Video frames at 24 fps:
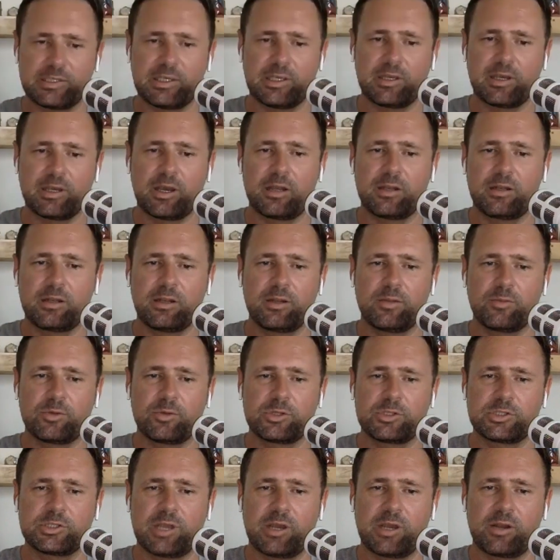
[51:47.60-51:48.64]
got a number of
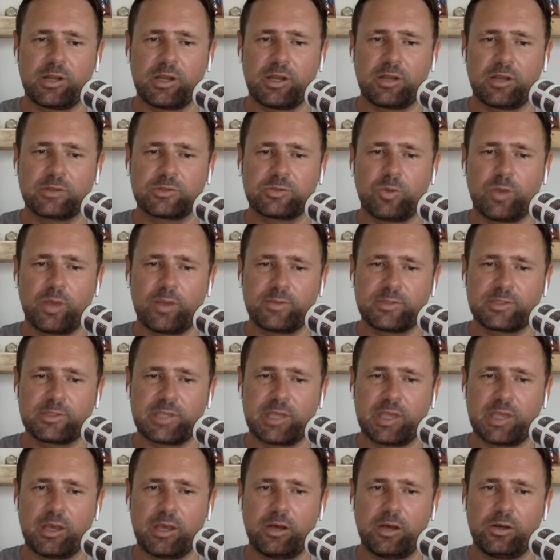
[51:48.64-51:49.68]
shout outs,
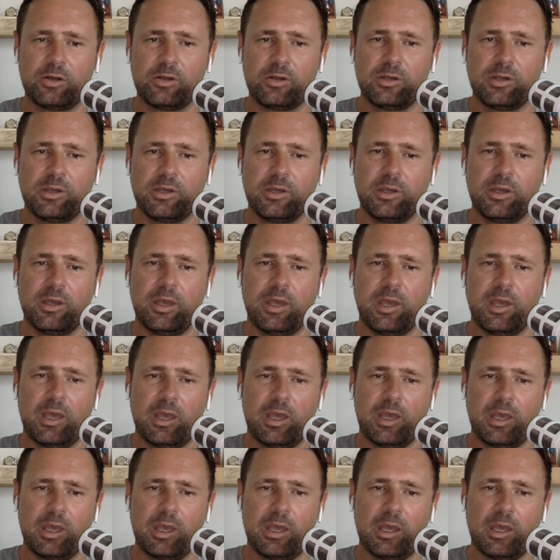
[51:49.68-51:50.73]
WebScale,
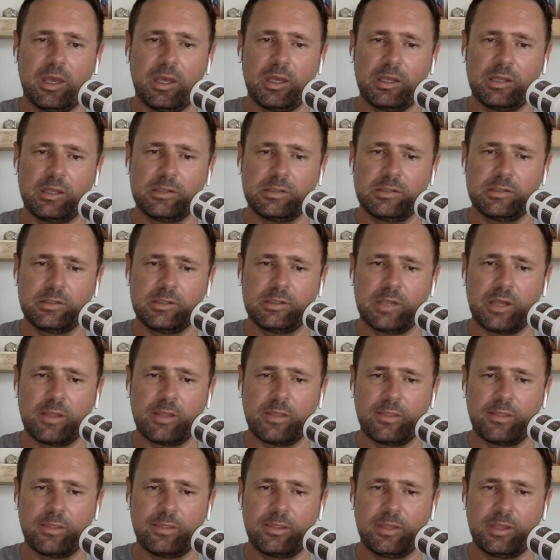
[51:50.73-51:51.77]
and I
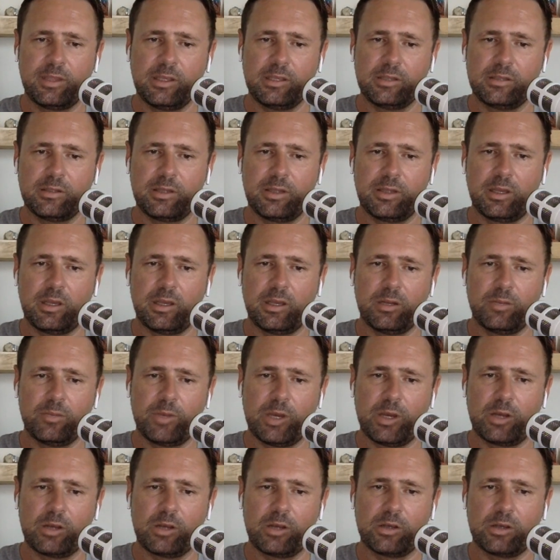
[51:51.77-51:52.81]
think that
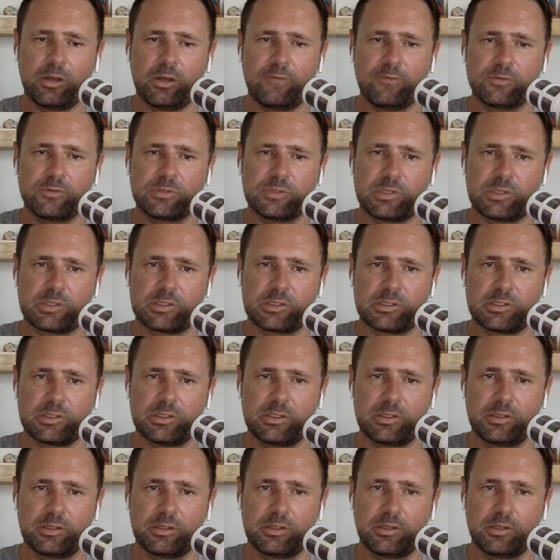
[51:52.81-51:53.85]
about covers it.
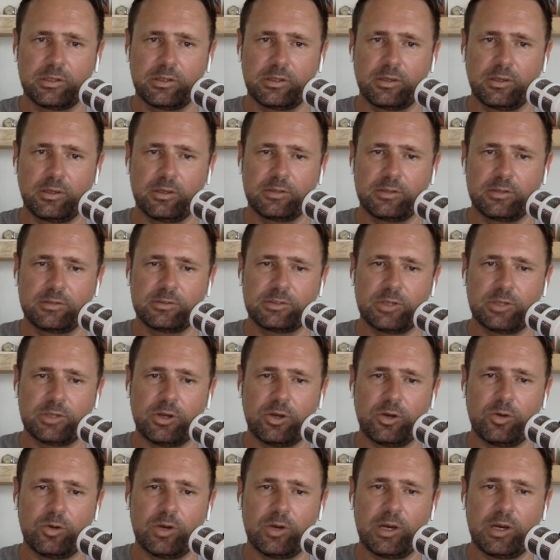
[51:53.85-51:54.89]

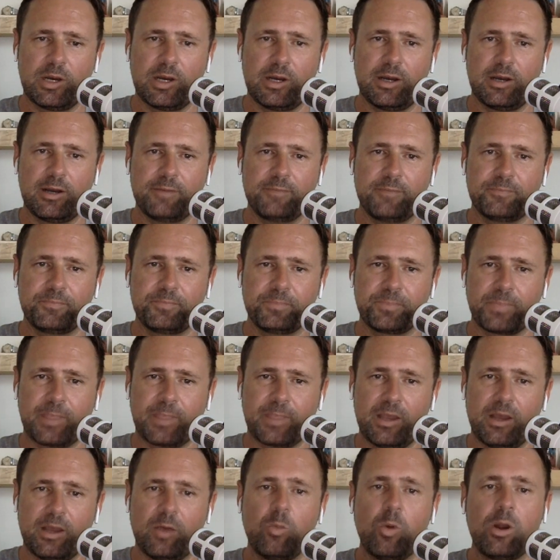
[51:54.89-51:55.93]
So
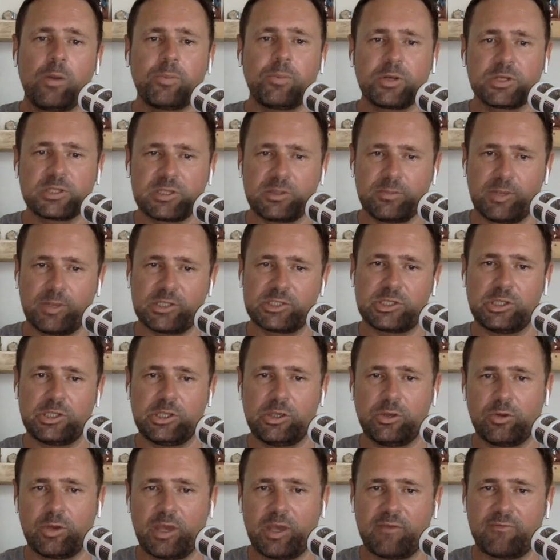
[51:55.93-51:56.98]
one person
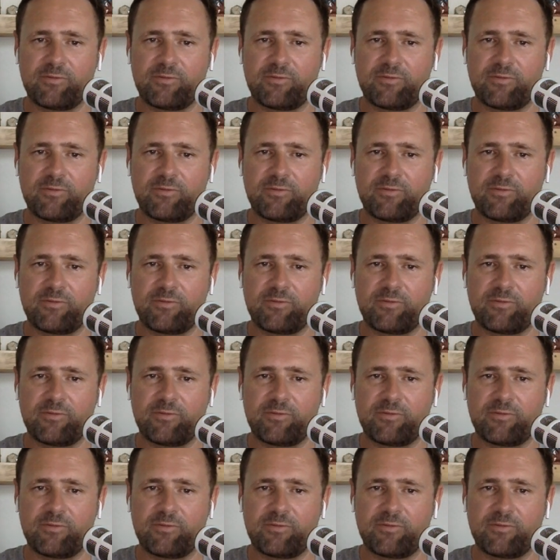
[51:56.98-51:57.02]
mentioned UK